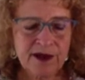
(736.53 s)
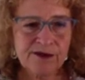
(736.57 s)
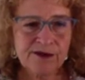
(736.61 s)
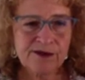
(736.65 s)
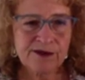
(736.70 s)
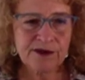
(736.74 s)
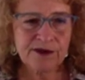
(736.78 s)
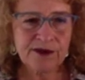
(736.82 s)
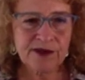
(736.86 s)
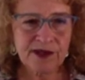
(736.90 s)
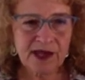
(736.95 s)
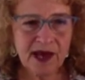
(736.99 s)

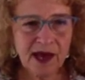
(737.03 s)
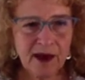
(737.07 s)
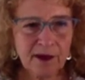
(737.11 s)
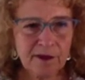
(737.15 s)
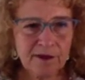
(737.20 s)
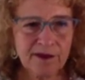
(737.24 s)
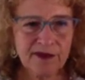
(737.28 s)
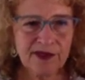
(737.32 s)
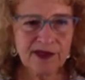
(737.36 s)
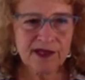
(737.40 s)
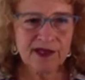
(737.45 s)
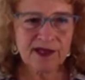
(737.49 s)
For
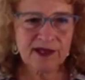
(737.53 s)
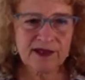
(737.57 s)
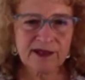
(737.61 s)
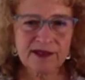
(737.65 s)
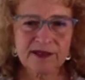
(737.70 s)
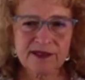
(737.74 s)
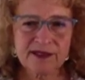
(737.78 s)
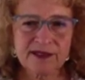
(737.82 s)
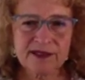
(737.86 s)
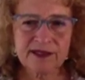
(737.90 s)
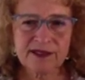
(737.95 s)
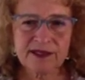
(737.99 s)
them,
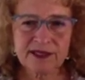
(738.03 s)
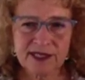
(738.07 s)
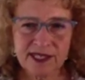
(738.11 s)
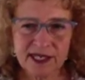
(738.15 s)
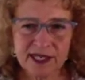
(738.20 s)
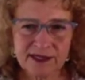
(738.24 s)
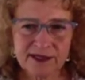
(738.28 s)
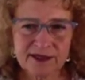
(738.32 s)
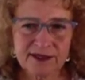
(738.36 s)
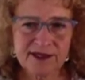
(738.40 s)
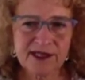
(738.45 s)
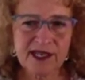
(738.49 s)
their
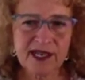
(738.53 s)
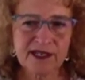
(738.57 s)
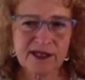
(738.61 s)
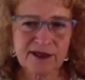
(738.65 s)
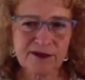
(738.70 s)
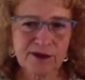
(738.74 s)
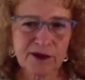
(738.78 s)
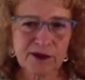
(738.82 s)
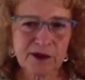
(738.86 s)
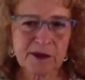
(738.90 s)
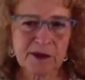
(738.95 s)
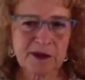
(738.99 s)
gender
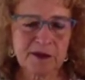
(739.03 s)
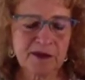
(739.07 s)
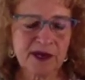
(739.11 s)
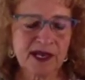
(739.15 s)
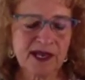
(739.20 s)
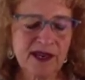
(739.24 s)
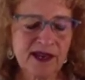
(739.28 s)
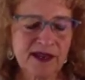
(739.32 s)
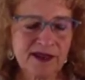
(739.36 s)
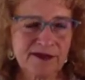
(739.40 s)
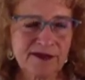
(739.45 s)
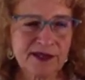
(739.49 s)
nonconforming
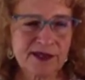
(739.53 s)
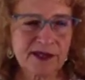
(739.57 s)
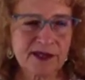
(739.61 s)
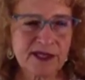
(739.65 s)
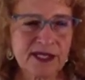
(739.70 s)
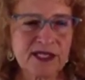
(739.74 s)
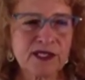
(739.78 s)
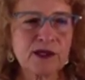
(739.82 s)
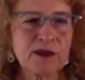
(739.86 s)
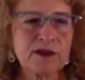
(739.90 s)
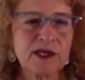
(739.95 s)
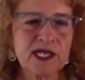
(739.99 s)
behavior
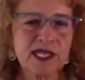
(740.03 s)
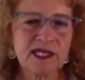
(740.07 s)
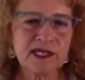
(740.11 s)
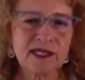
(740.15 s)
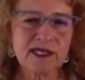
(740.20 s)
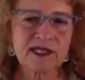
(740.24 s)
is a way to